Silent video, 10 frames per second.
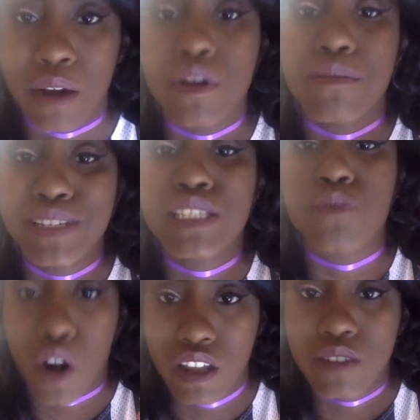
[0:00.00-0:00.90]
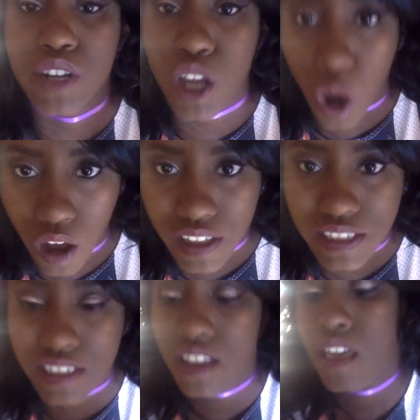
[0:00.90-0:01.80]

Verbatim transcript: I want to be sparkling for the gods.